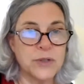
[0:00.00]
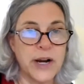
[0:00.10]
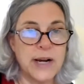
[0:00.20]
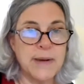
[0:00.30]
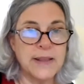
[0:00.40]

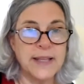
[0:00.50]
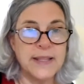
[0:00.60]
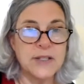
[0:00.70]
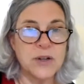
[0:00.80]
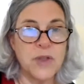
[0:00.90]
Sorry about that.
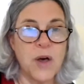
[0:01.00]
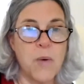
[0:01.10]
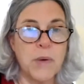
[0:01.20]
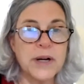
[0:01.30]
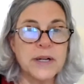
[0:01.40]
These are the
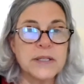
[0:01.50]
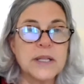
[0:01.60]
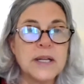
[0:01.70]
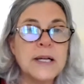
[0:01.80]
homeworks.